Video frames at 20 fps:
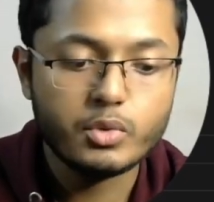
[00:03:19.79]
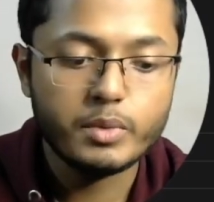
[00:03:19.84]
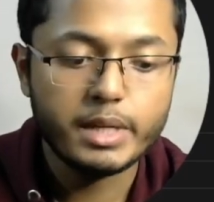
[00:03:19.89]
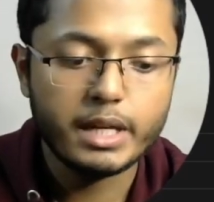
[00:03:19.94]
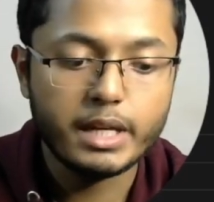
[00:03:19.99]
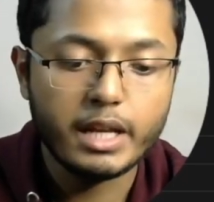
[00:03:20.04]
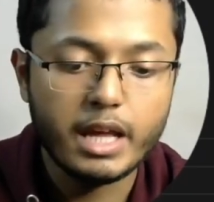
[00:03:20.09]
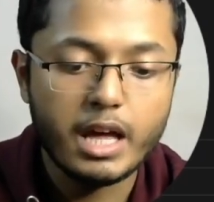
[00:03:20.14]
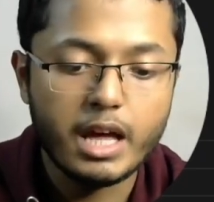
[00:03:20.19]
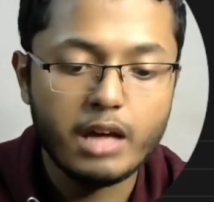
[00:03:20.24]
So
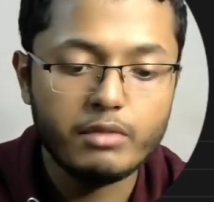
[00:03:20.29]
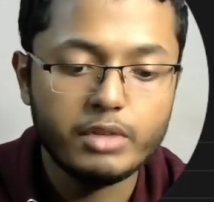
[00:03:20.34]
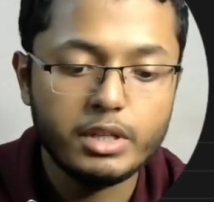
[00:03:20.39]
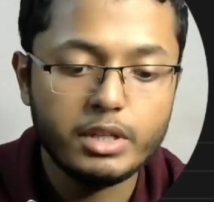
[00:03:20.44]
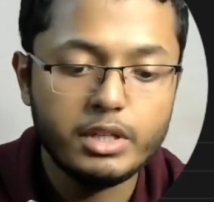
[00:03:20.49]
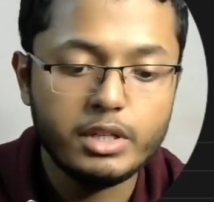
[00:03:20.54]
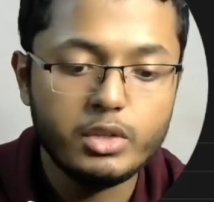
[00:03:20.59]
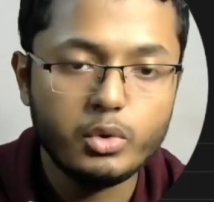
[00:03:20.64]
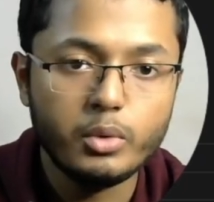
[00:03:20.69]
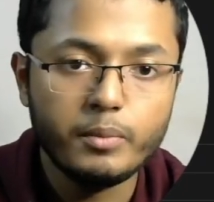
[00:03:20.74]
we can have
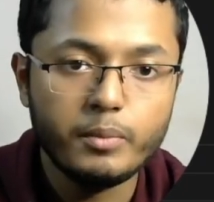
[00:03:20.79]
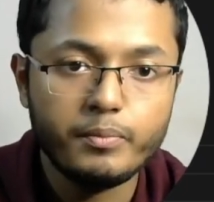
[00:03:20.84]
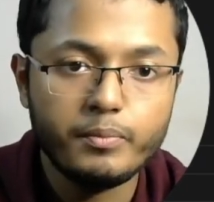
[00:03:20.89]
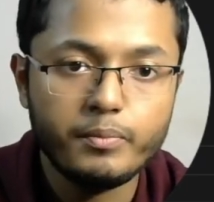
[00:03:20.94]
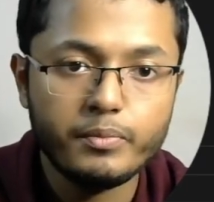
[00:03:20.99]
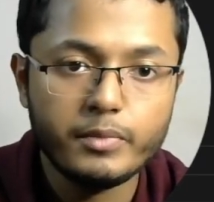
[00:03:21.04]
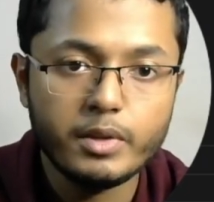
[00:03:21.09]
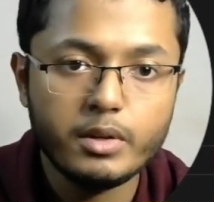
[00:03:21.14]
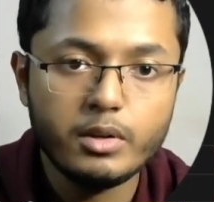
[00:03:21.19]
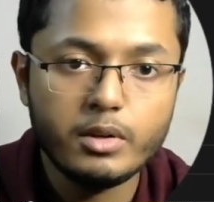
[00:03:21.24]
a hero,
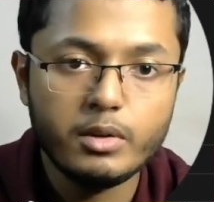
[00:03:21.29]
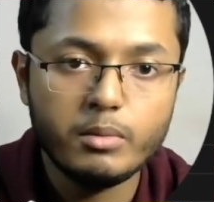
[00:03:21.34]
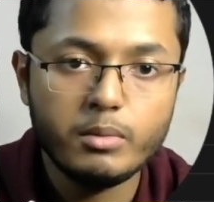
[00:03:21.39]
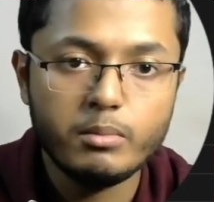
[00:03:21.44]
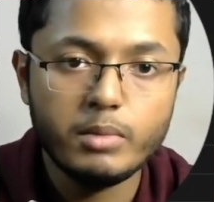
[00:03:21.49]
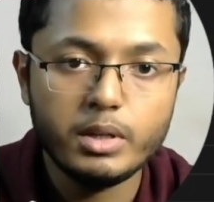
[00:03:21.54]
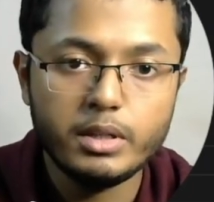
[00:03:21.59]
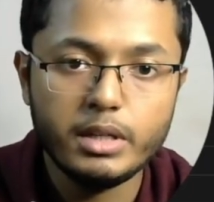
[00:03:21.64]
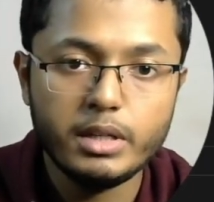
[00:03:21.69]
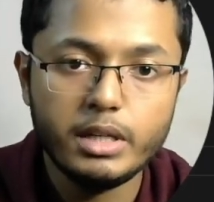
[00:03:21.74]

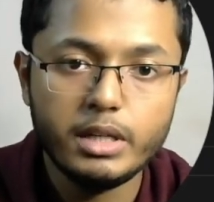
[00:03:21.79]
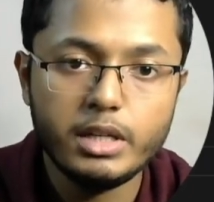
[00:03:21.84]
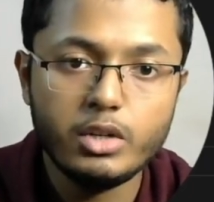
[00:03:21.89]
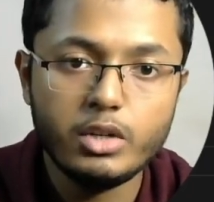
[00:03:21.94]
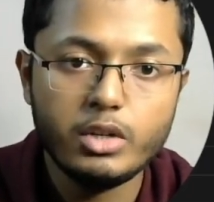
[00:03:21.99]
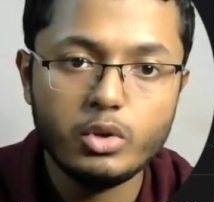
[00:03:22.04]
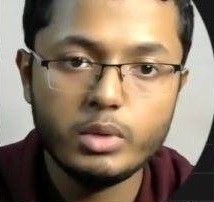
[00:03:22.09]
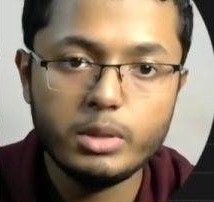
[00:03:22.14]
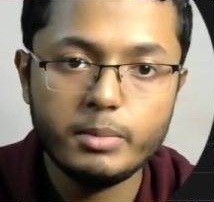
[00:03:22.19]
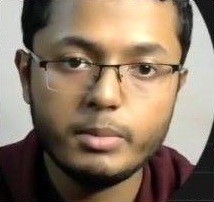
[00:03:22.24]
where the
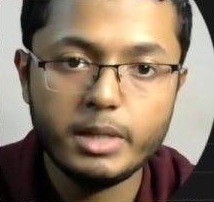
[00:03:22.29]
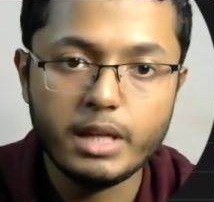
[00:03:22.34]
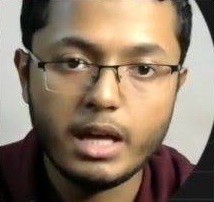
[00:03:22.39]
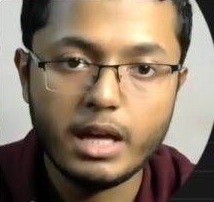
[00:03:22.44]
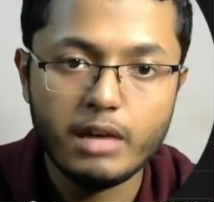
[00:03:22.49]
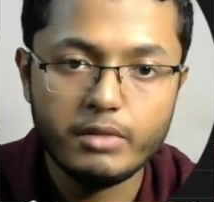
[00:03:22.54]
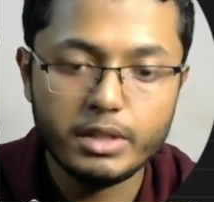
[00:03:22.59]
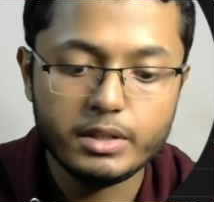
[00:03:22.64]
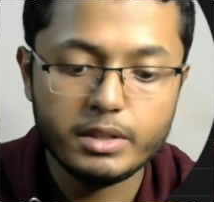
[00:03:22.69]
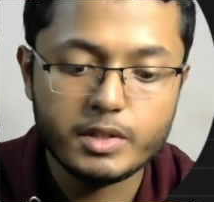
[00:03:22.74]
hero will be
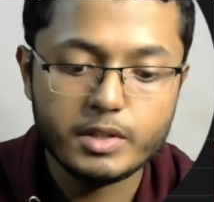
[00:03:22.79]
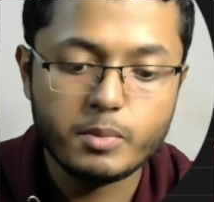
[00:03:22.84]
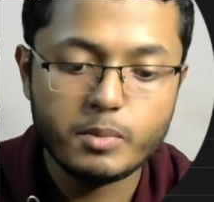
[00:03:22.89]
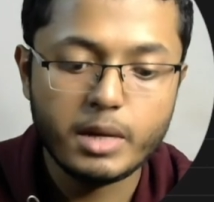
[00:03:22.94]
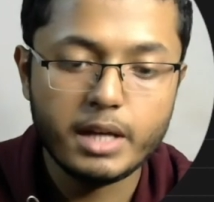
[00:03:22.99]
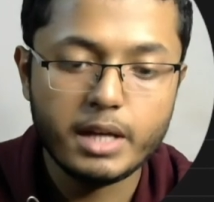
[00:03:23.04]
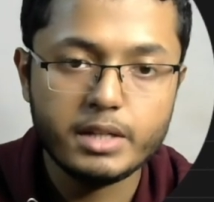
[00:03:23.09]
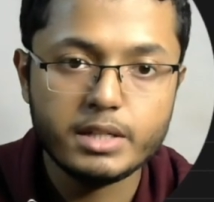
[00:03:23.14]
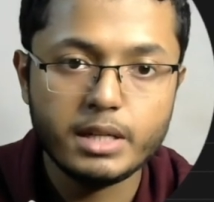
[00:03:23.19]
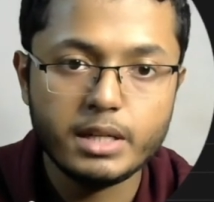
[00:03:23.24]
having the
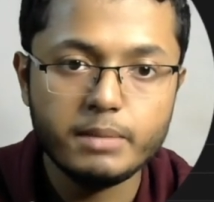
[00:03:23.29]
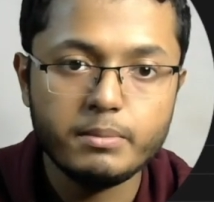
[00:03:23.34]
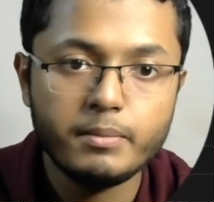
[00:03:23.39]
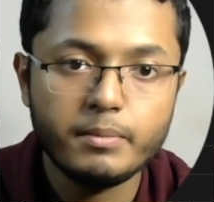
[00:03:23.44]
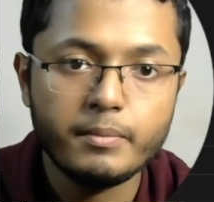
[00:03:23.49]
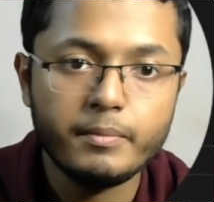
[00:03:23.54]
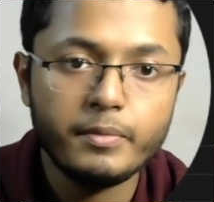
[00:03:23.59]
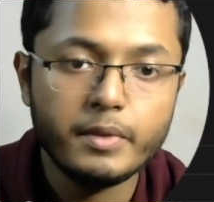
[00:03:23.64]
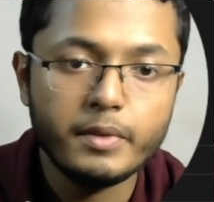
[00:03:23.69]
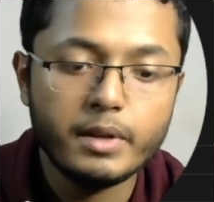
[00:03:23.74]
sprite type,
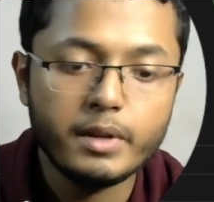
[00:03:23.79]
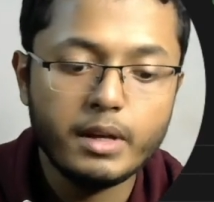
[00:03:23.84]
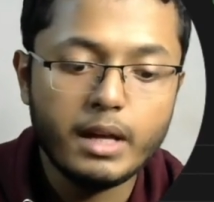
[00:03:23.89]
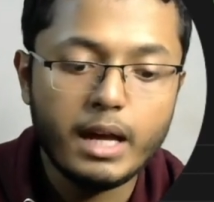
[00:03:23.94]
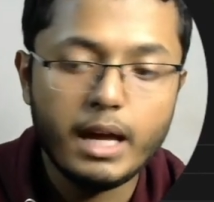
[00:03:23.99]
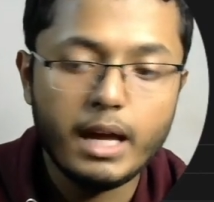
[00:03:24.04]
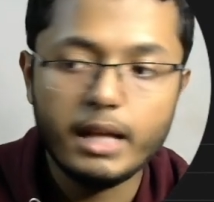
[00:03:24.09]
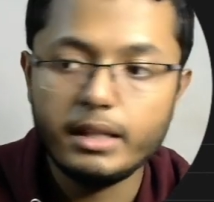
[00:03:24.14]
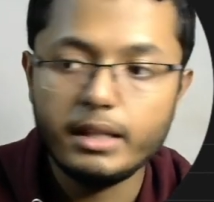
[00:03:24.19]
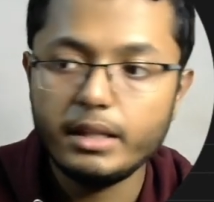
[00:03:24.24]

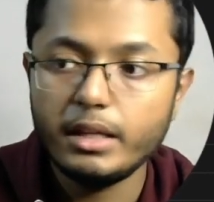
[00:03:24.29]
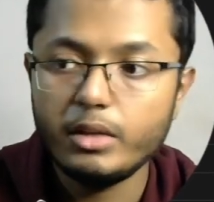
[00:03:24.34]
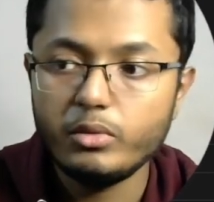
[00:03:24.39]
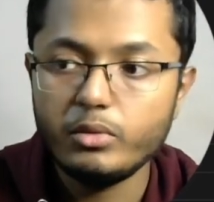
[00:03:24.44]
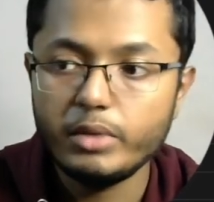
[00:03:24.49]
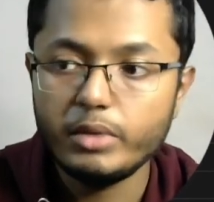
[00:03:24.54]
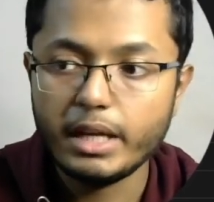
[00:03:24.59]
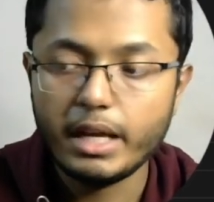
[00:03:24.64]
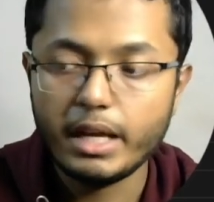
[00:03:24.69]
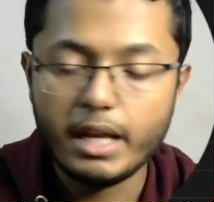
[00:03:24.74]
and
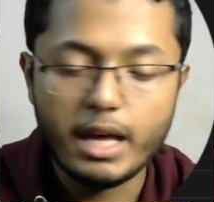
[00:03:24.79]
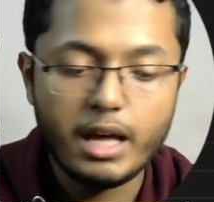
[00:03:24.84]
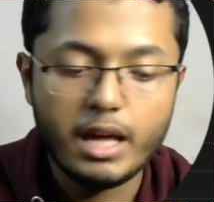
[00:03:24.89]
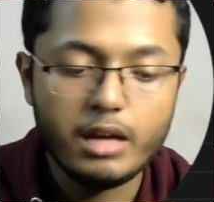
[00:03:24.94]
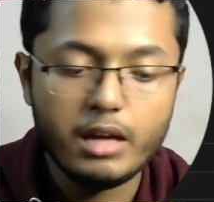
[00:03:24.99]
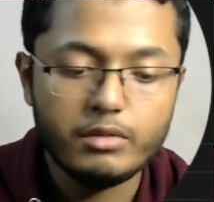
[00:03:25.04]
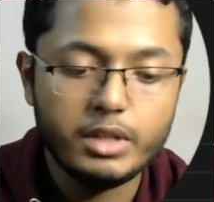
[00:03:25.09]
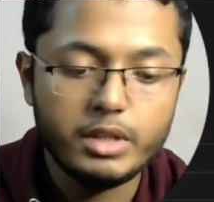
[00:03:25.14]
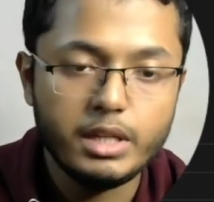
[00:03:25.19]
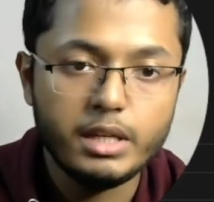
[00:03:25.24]
then we can
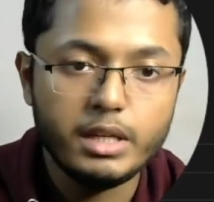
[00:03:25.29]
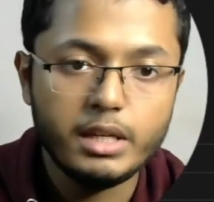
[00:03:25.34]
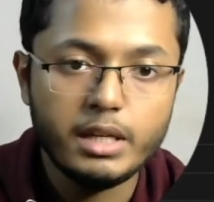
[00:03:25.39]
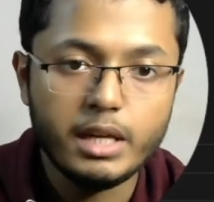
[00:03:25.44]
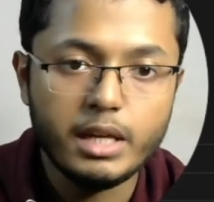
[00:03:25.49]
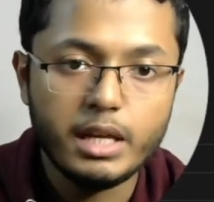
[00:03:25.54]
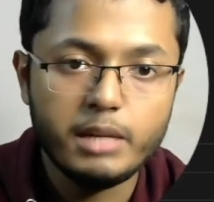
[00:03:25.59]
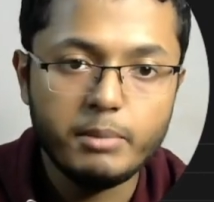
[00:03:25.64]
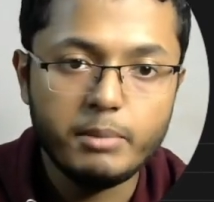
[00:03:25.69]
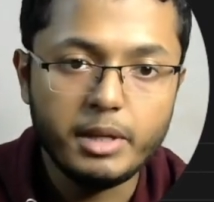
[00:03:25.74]
have
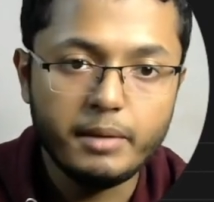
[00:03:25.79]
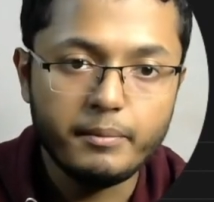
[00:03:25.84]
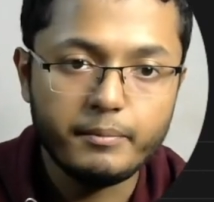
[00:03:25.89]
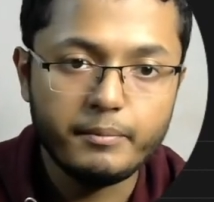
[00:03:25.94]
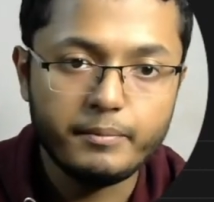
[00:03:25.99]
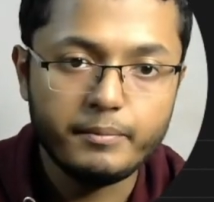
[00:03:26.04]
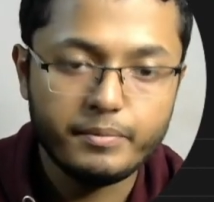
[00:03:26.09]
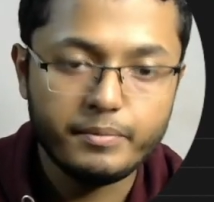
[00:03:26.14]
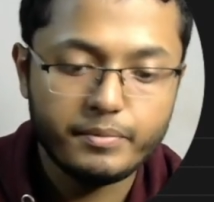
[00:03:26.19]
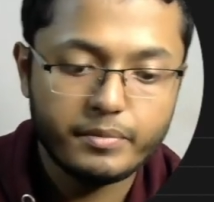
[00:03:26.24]
the enemy,